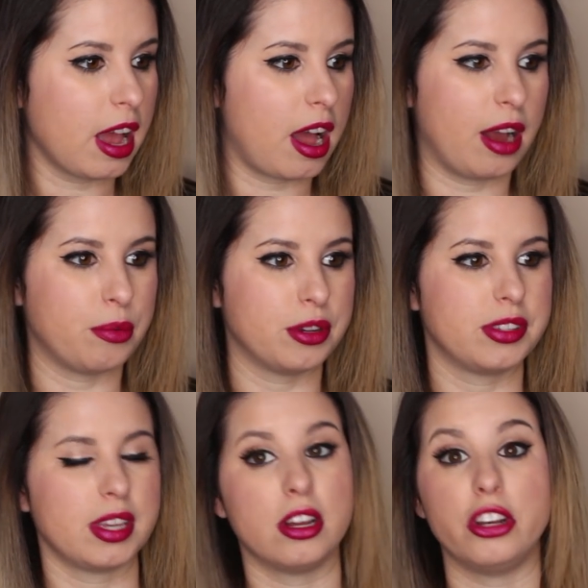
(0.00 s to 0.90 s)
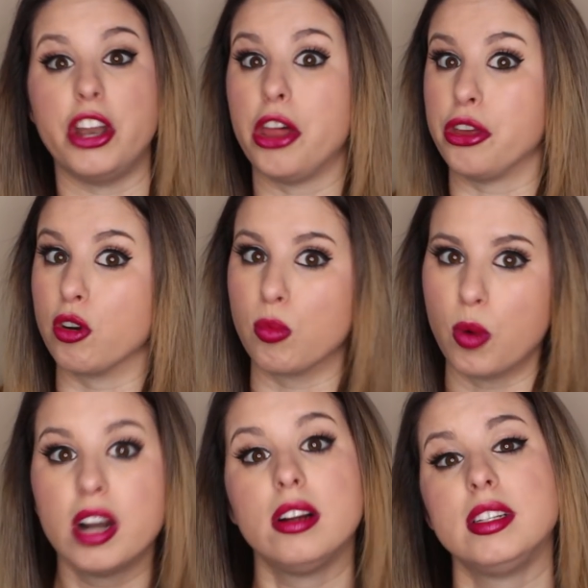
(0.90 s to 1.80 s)
I was in another
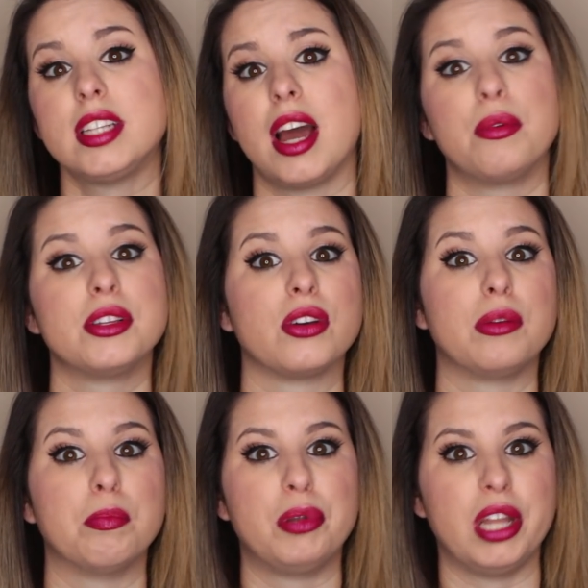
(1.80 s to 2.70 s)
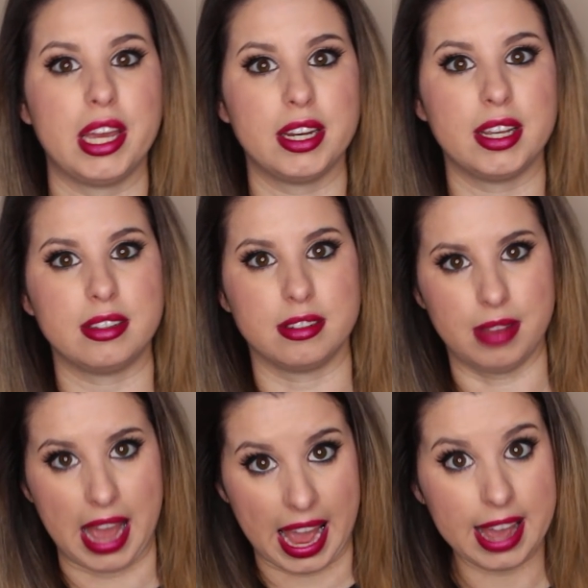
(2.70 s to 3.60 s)
world. I was on planet
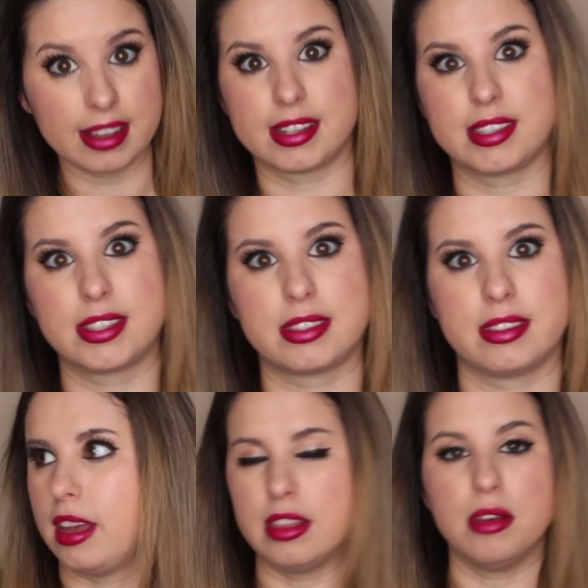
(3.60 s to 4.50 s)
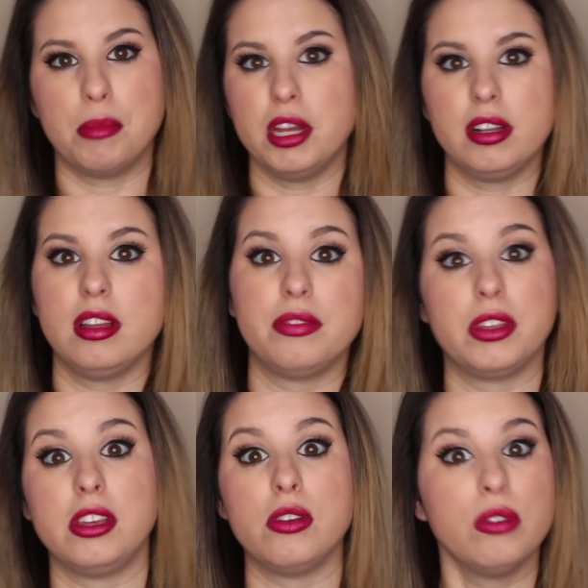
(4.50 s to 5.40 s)
X in the middle of
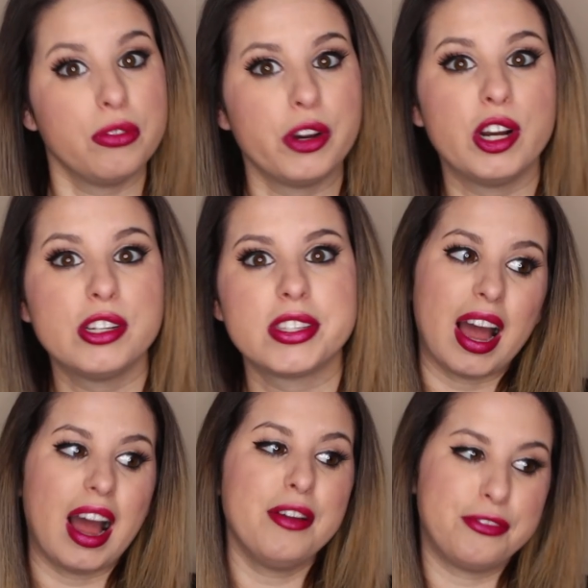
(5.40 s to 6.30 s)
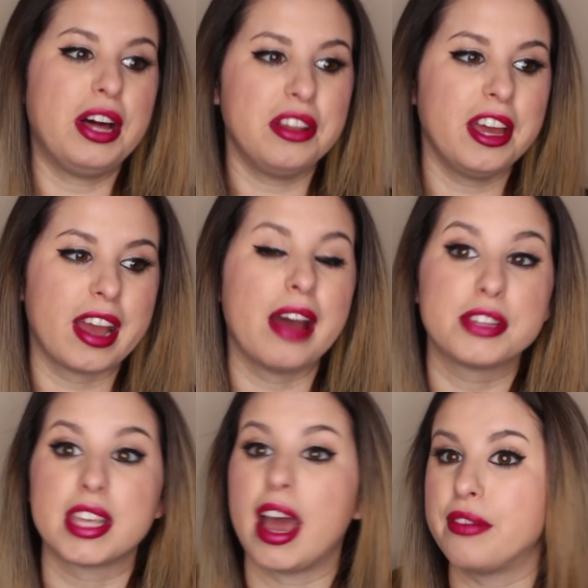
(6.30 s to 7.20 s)
the universe. I felt like I
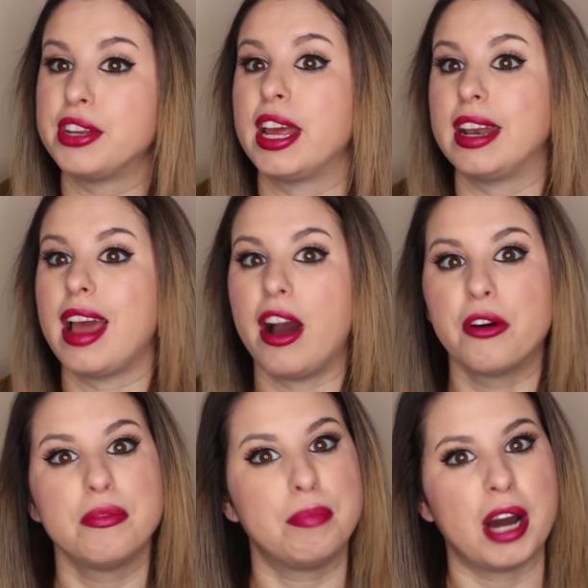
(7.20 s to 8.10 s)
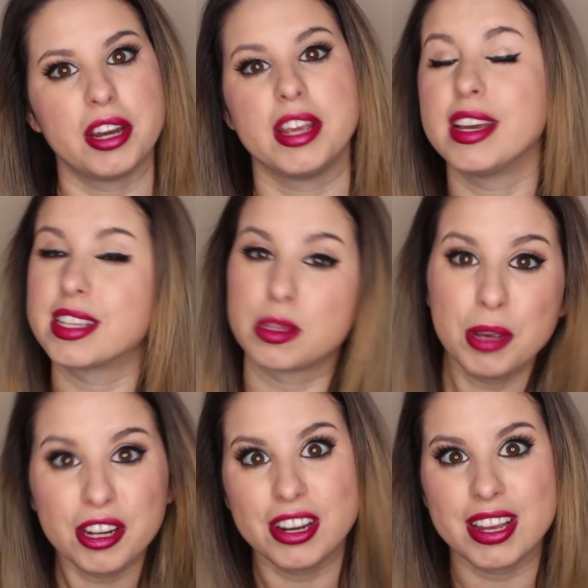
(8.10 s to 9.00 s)
was having an out of body
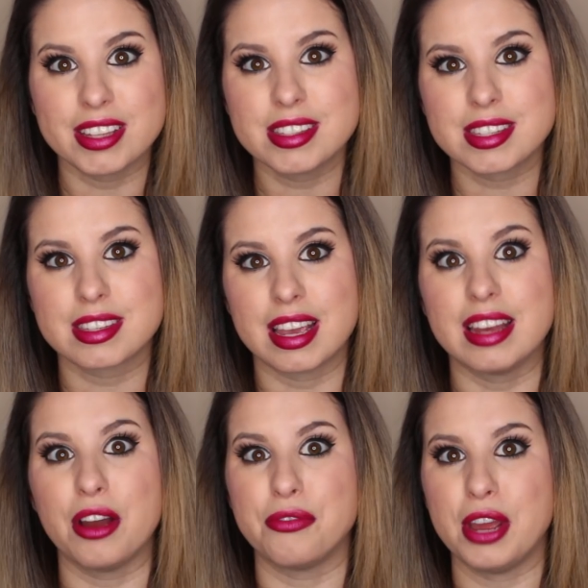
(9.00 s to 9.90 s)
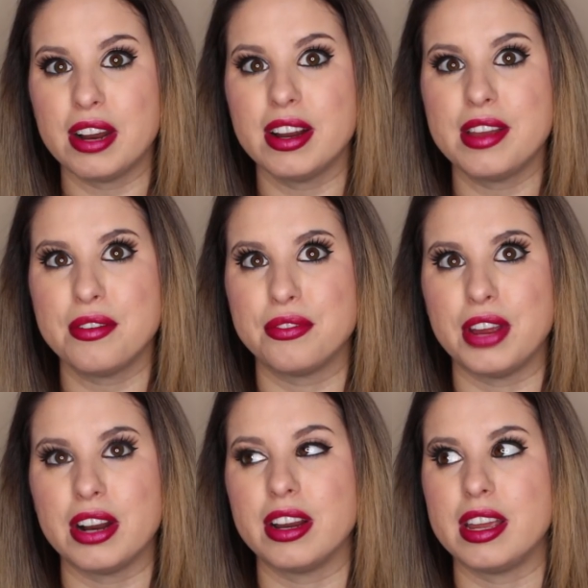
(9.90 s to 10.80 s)
experience in a very,
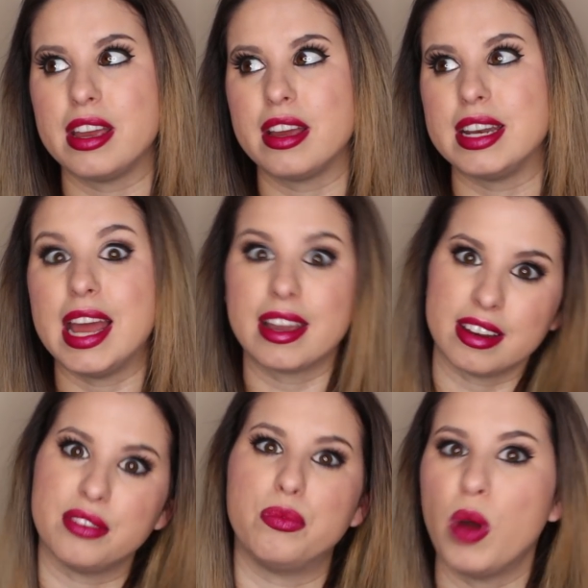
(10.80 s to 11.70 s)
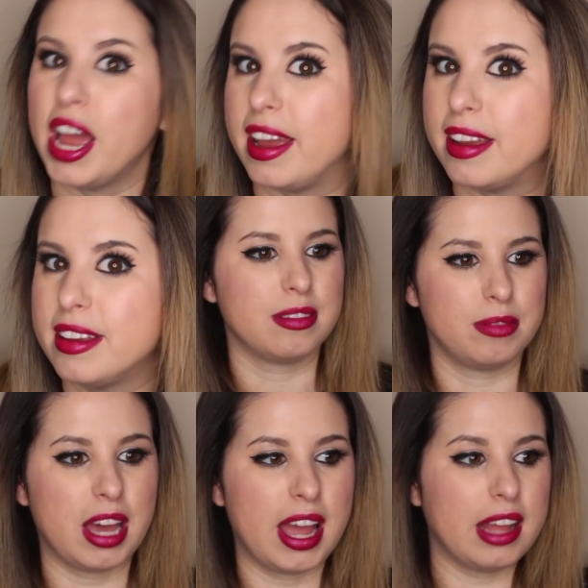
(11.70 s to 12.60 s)
very negative way.
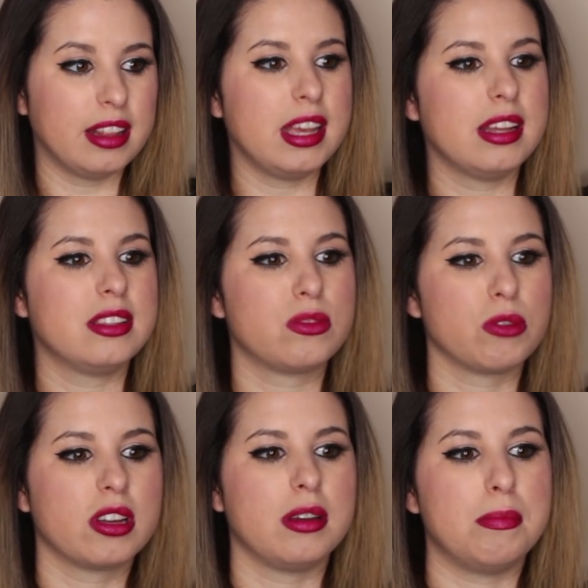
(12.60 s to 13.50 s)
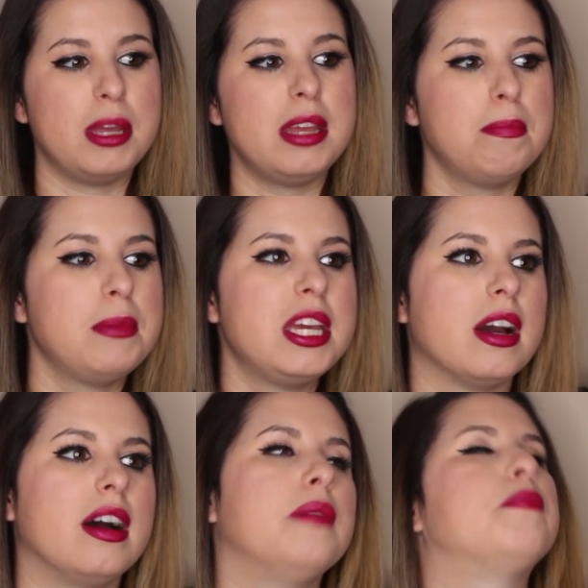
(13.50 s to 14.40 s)
The aliens were gonna beam me
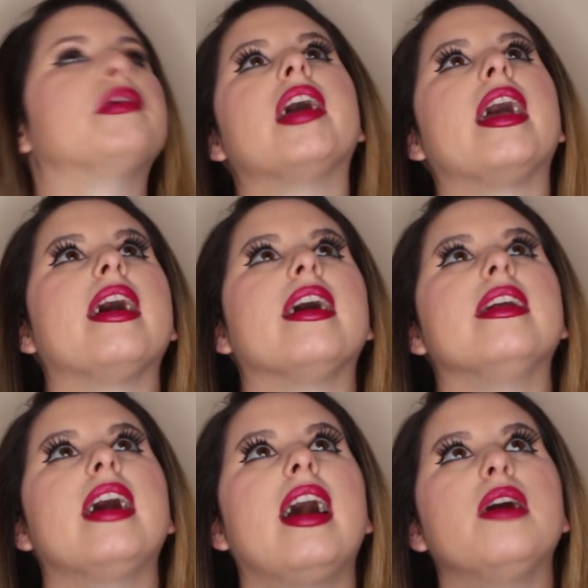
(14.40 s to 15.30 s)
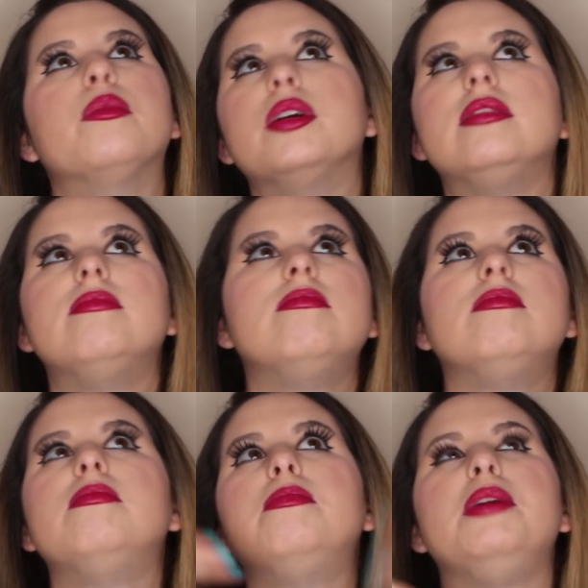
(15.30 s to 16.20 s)
up and I would
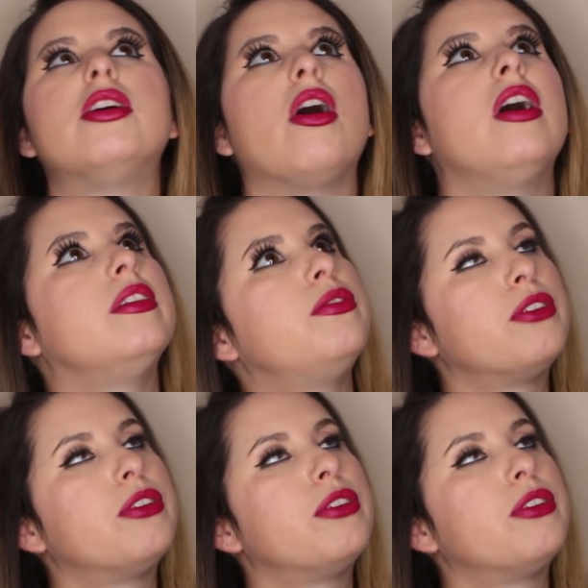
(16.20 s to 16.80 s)
be gone